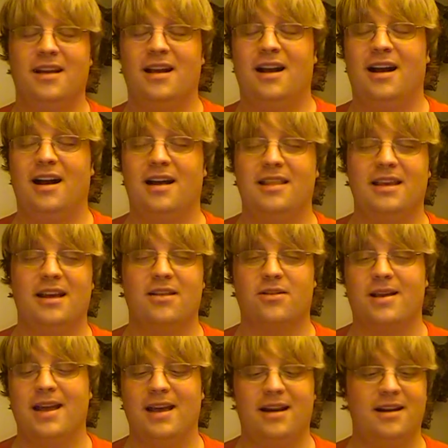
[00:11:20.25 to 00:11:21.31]
the
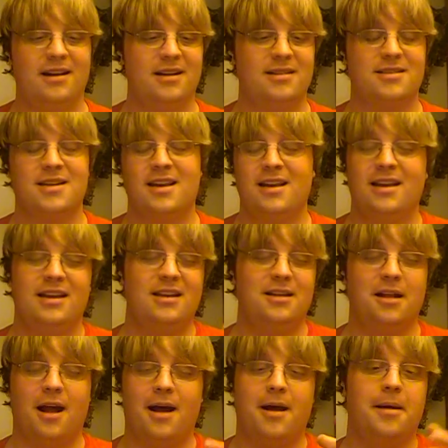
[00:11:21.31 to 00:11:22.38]
other candidates.
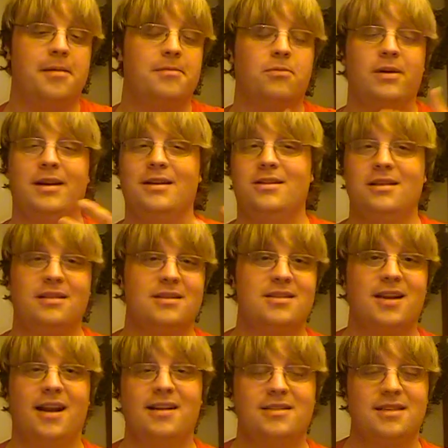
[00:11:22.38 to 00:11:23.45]
When he did the
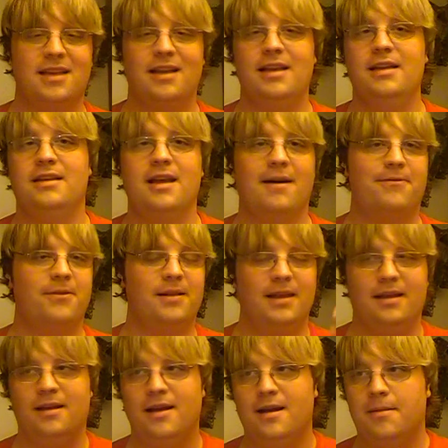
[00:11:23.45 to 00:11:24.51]
science thing, he
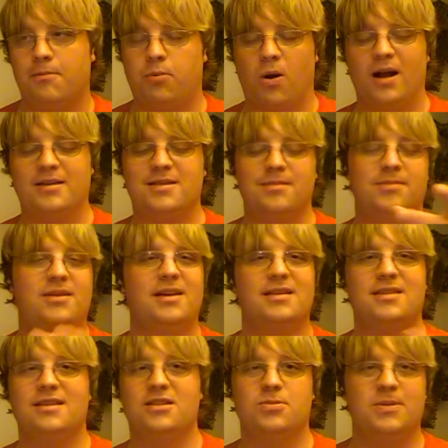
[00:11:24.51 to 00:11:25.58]
definitely brought some
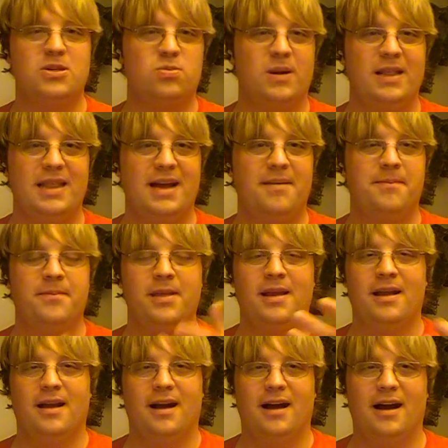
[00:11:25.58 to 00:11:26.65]
distance between them,
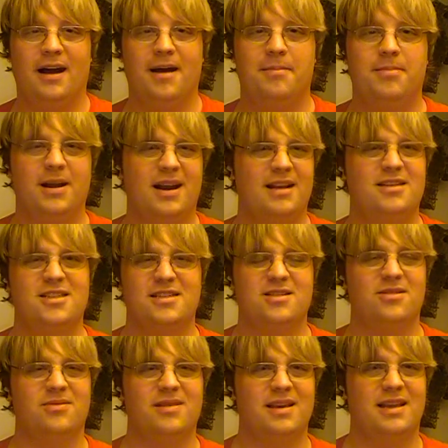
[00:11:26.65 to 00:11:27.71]
but I just
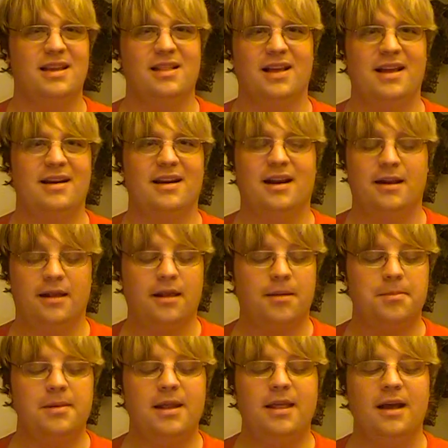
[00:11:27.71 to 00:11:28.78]
don't think he landed any of
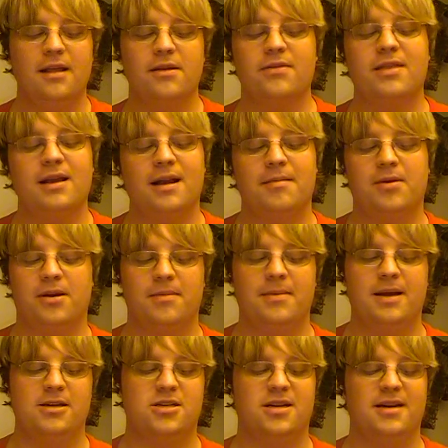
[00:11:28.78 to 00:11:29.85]
them. The other thing I'm going to
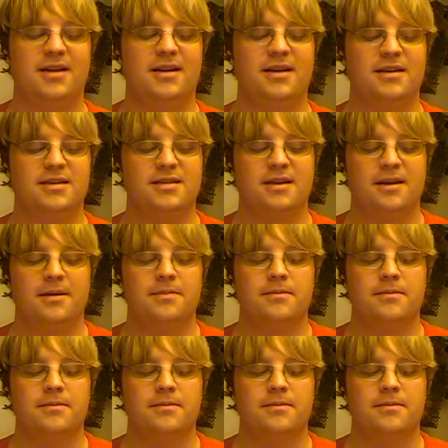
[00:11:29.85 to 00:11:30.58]
mention is